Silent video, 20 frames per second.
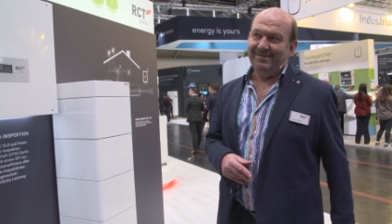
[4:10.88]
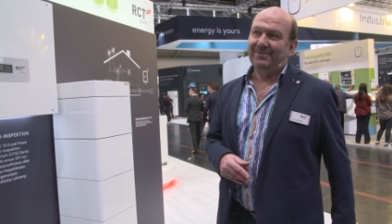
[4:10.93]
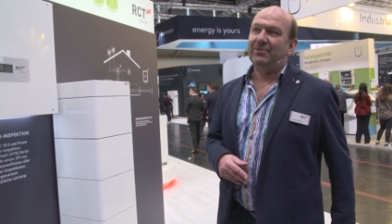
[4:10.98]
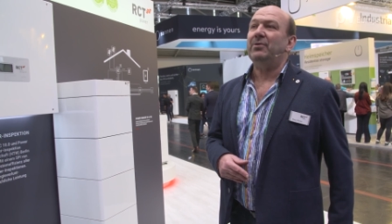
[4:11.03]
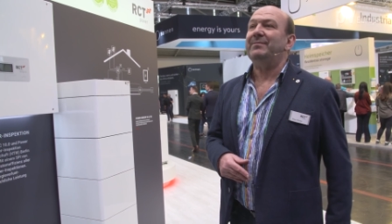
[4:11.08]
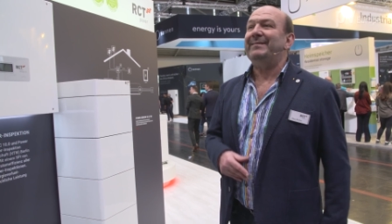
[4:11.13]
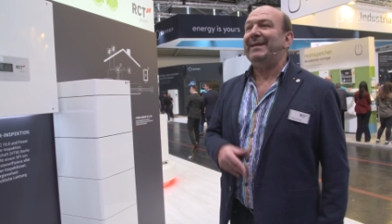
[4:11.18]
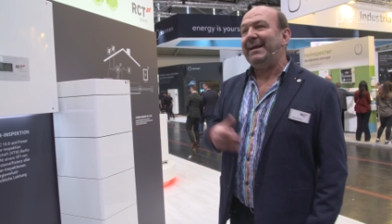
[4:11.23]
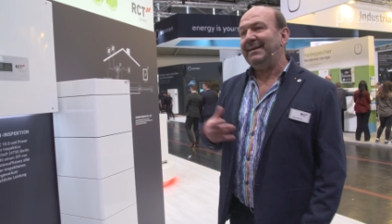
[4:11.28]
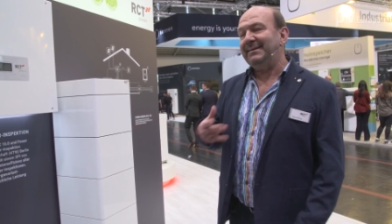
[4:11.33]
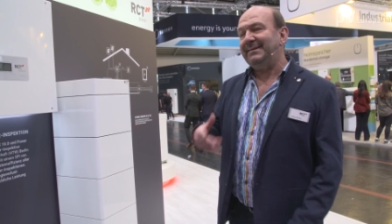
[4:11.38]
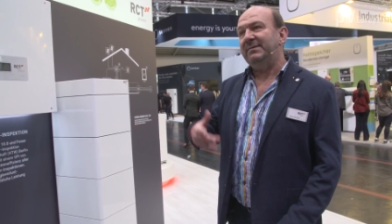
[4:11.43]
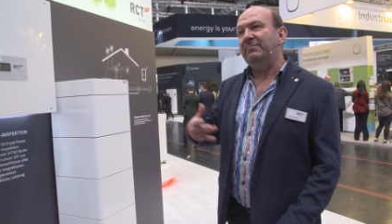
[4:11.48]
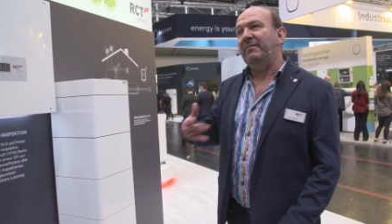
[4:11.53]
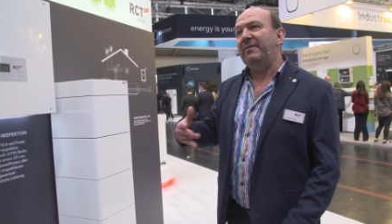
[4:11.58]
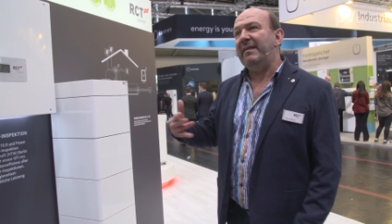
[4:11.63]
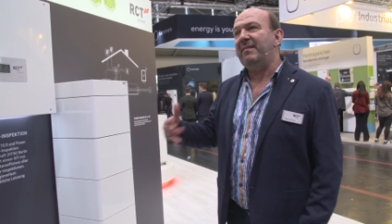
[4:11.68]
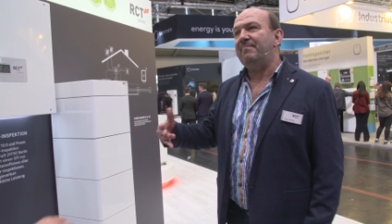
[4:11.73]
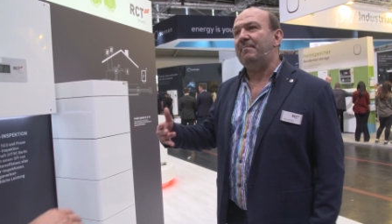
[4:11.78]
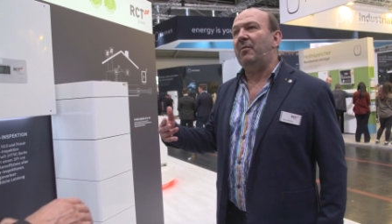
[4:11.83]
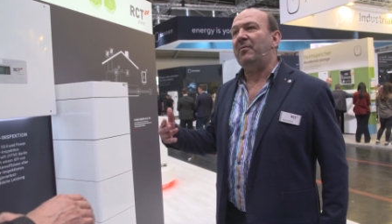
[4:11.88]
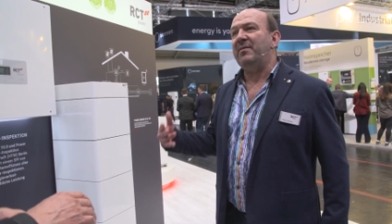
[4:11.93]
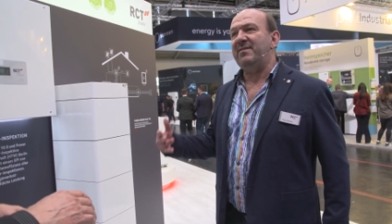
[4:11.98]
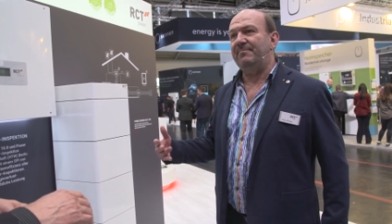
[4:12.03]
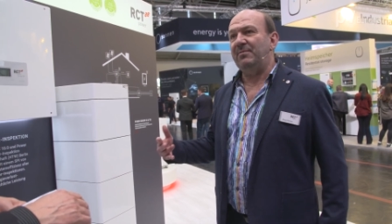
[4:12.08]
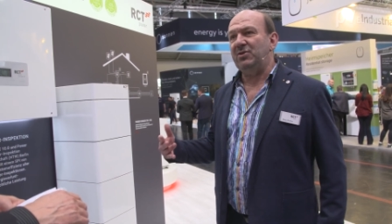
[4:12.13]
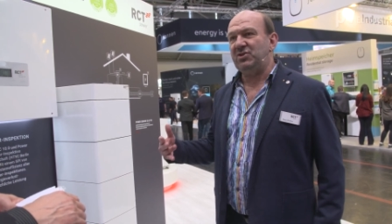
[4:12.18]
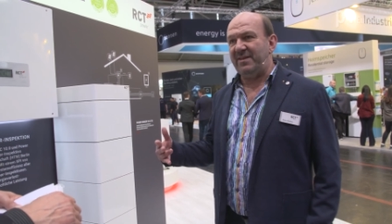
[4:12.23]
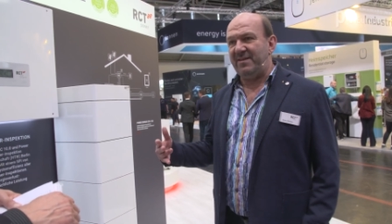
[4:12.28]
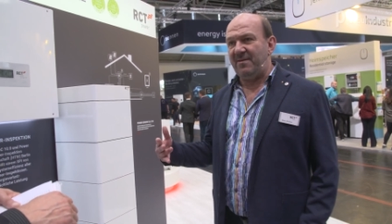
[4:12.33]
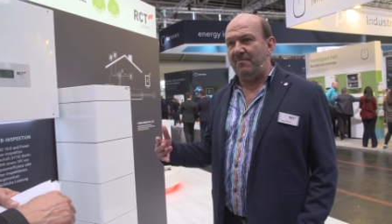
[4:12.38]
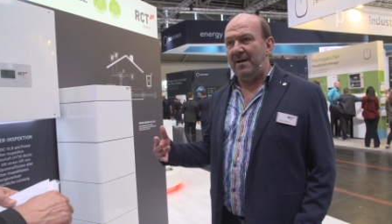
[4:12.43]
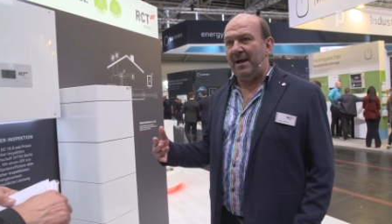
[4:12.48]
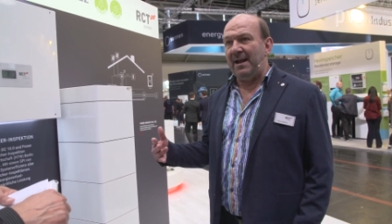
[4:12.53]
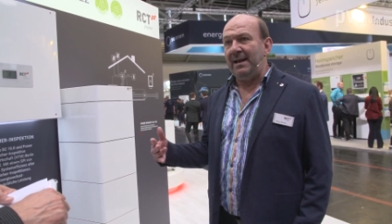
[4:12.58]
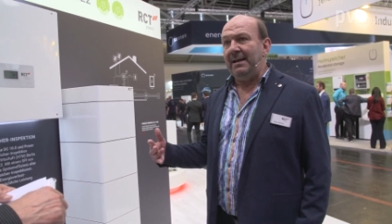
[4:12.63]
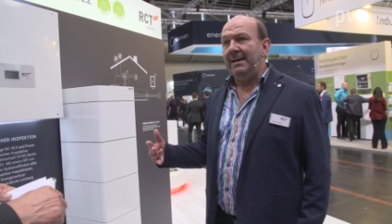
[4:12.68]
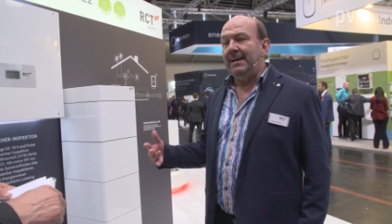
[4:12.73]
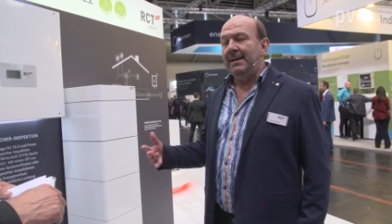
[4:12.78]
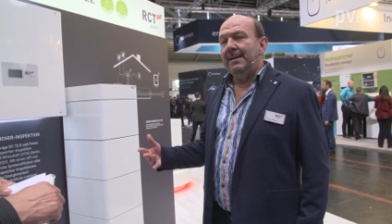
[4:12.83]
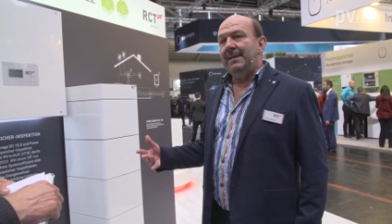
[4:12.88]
connected with this power switch as well.